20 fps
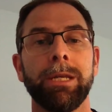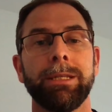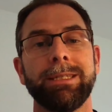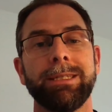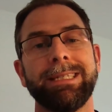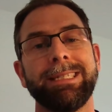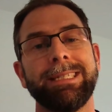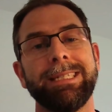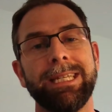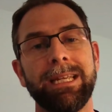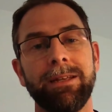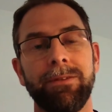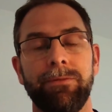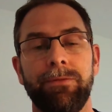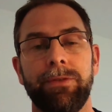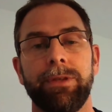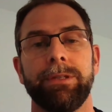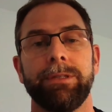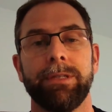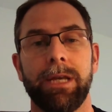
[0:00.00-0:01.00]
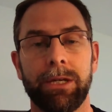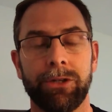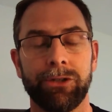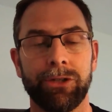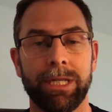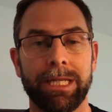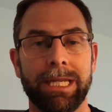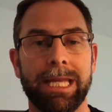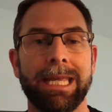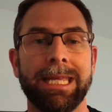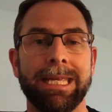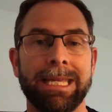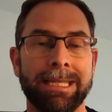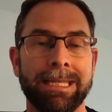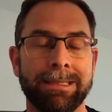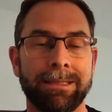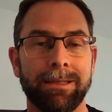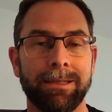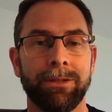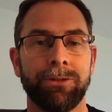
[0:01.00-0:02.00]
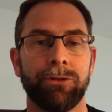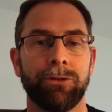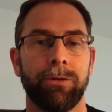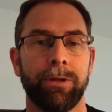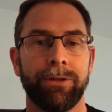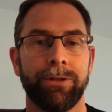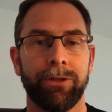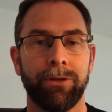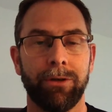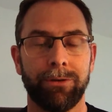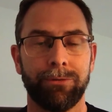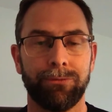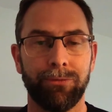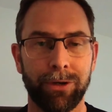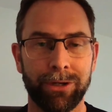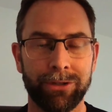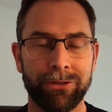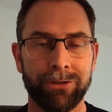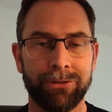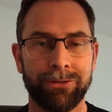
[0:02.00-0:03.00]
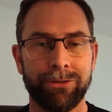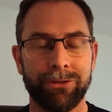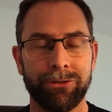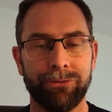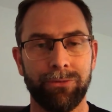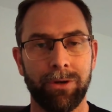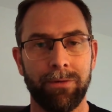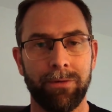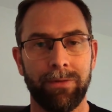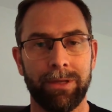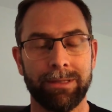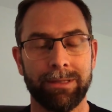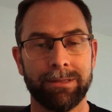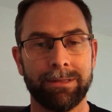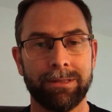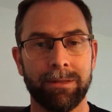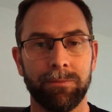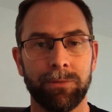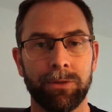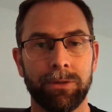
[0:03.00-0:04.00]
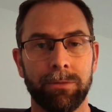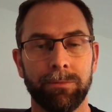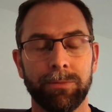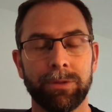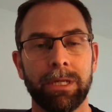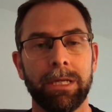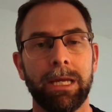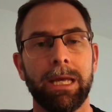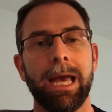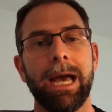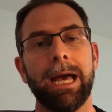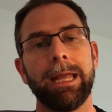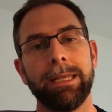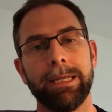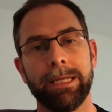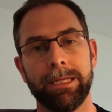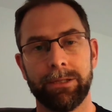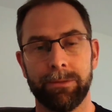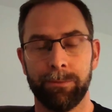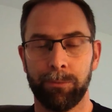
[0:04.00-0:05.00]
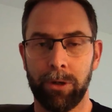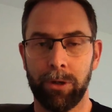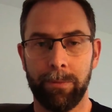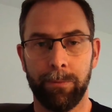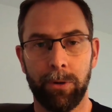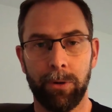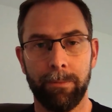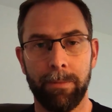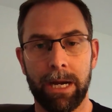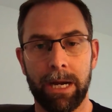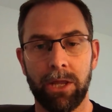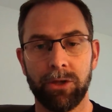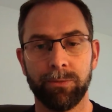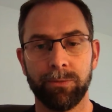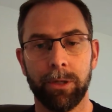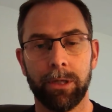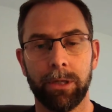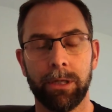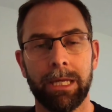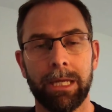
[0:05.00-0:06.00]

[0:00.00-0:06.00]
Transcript: to see if this actually is a psoriatic arthritis that's driving the symptoms and needs appropriate management.